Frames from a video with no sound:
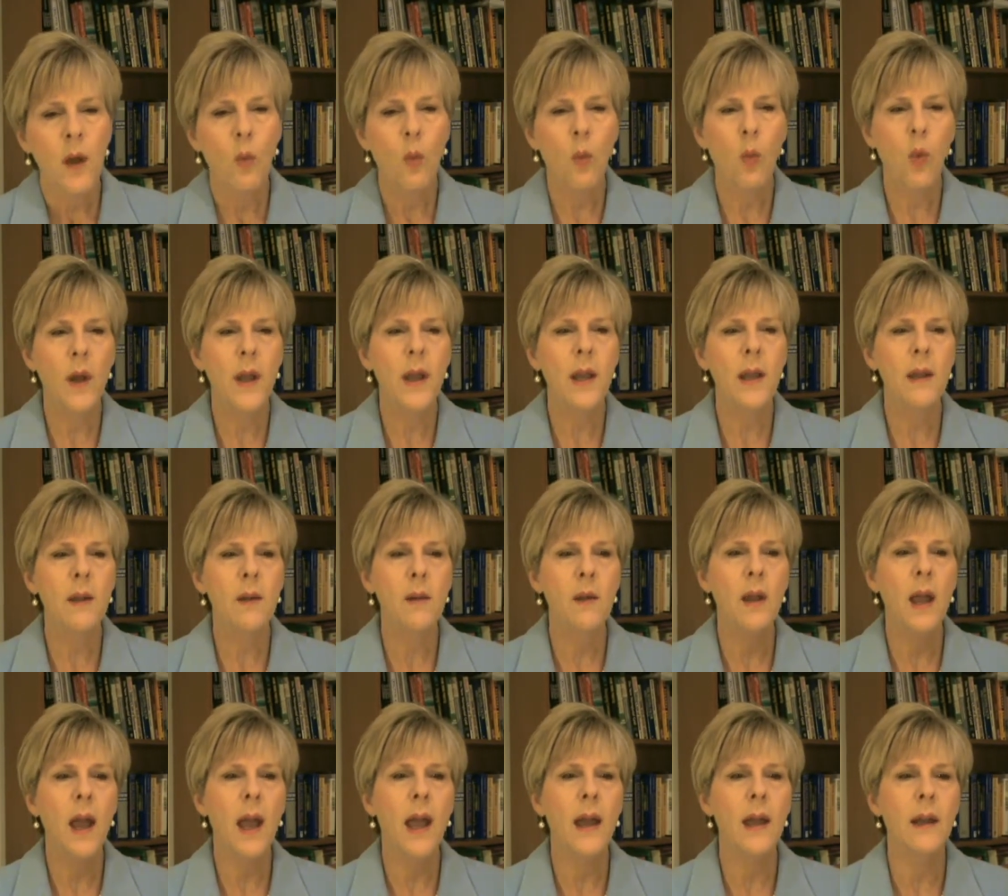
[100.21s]

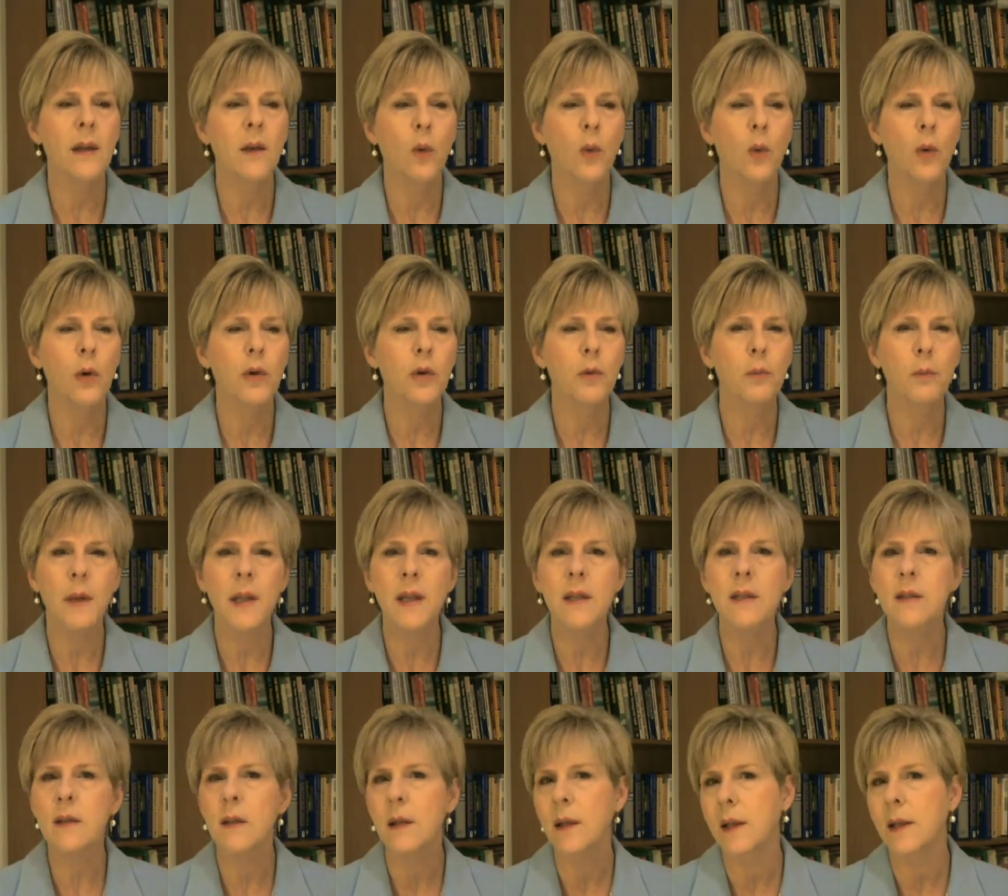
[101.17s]
We had ordered
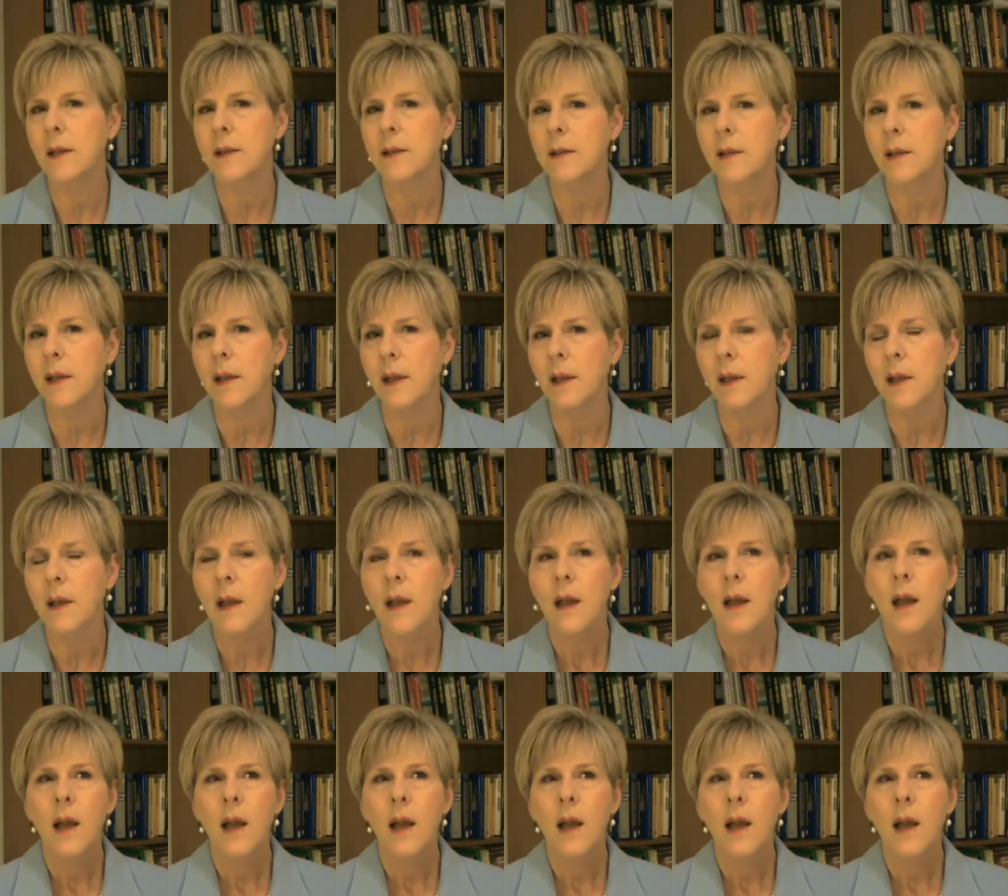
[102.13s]
pizza and tea.